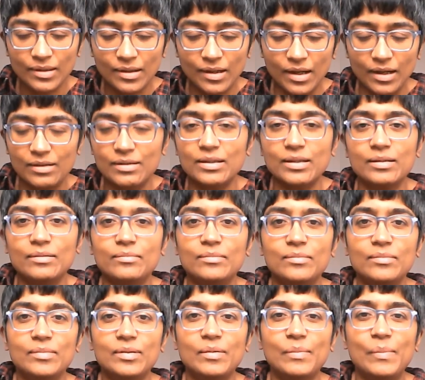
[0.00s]

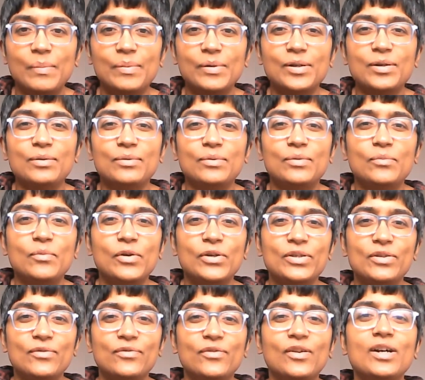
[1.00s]
But what
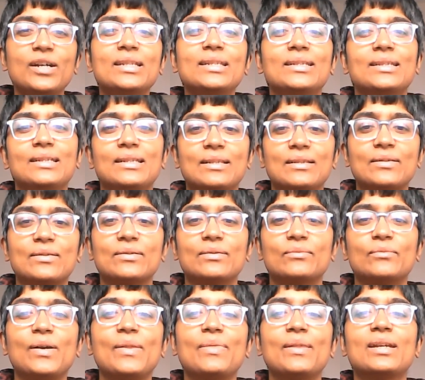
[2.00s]
you find is,
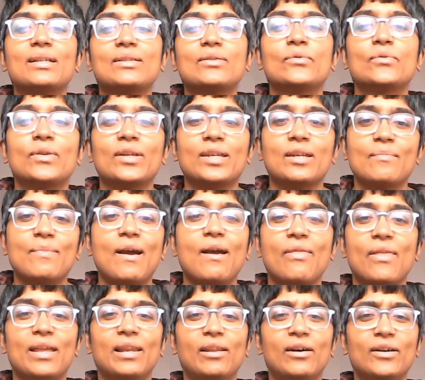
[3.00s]
when they're talking about
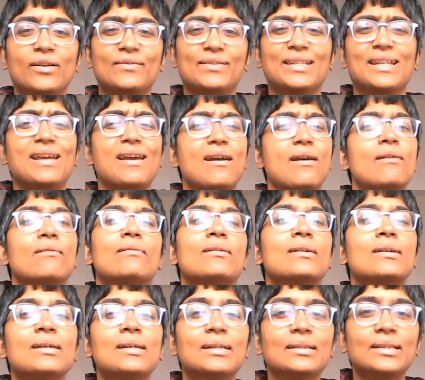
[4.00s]
their lives now,
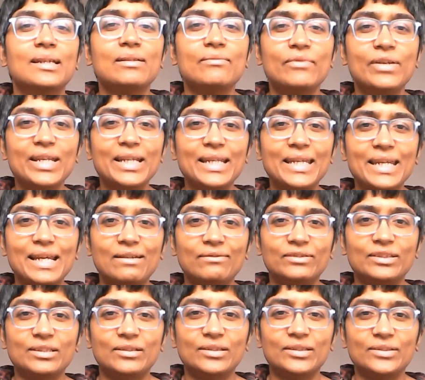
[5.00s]
they really have a
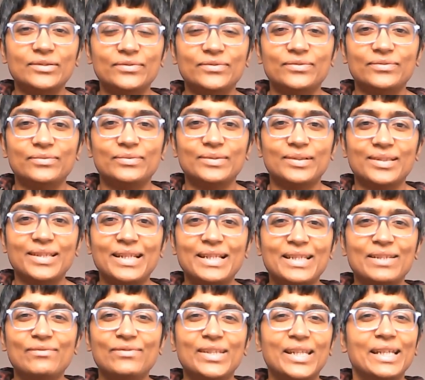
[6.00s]
kind of sense
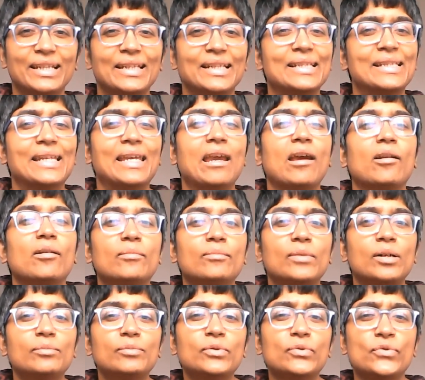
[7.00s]
of dignity, and
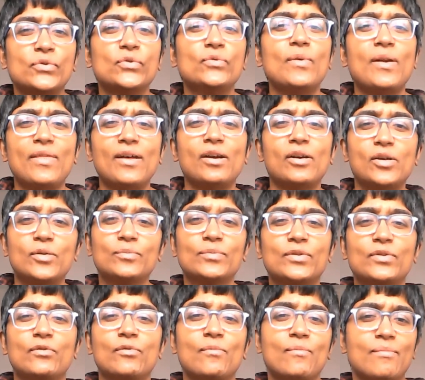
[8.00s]
I'm not sure where that comes
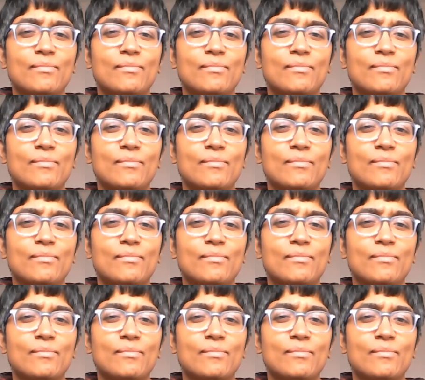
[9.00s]
from.